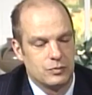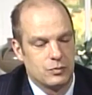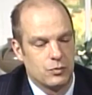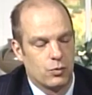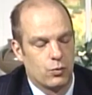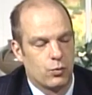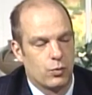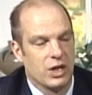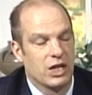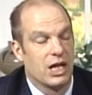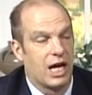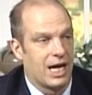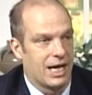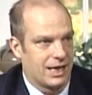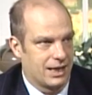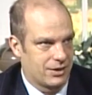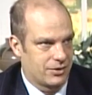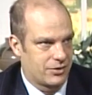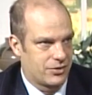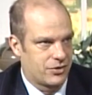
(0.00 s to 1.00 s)

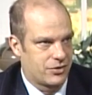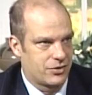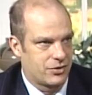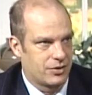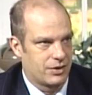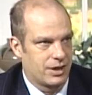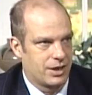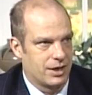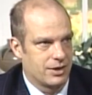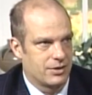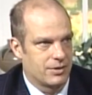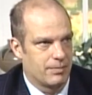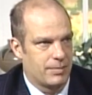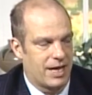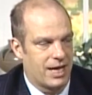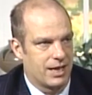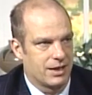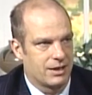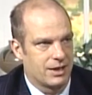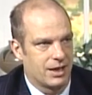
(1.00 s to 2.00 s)
reliance is a
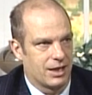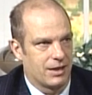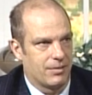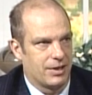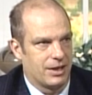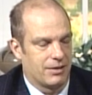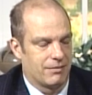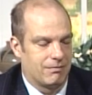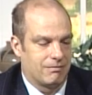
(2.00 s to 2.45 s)
bad thing. I mean,